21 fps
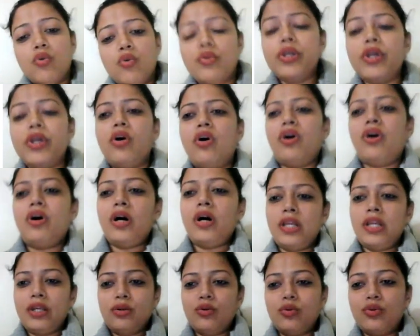We
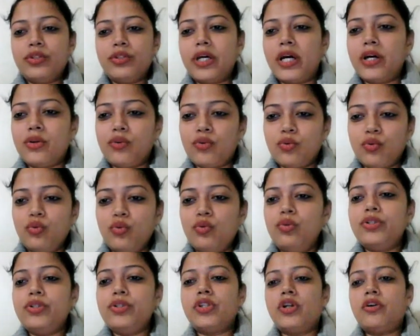all know the
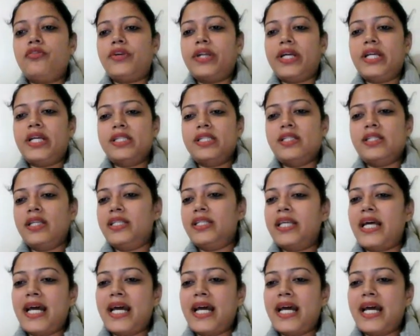rules of tenses.